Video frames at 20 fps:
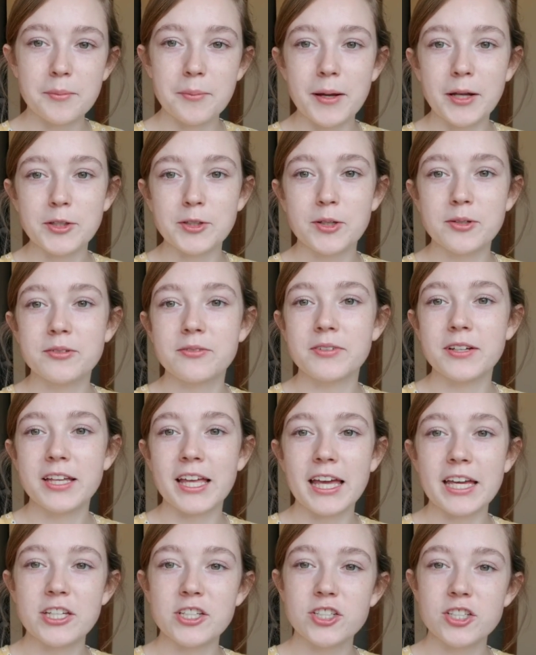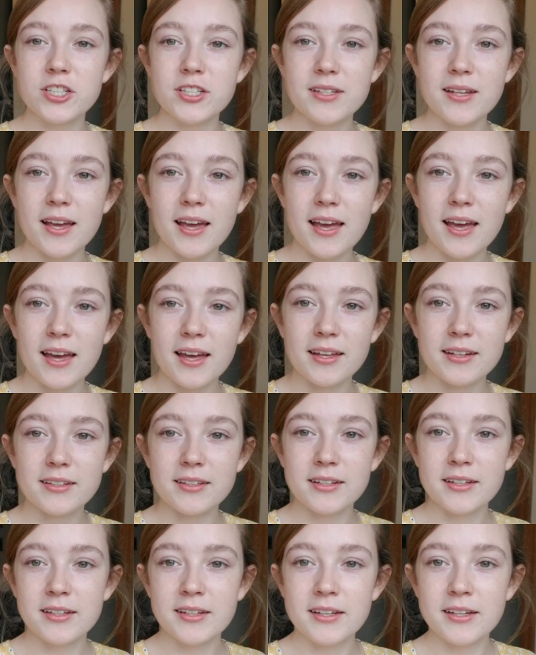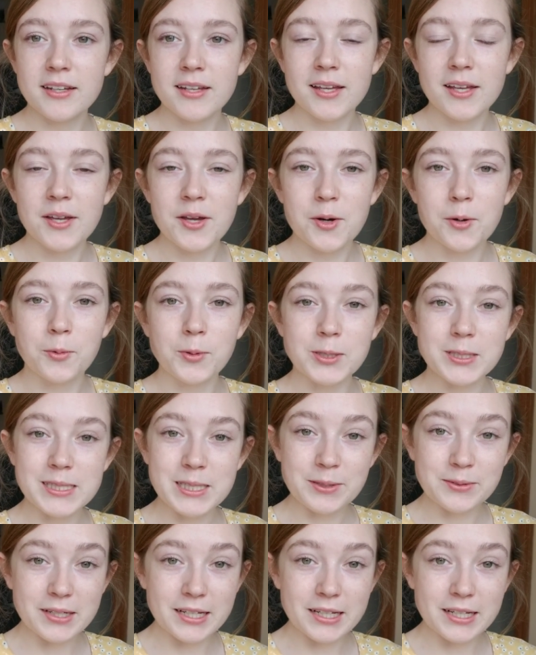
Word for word: bell notification and we'll see you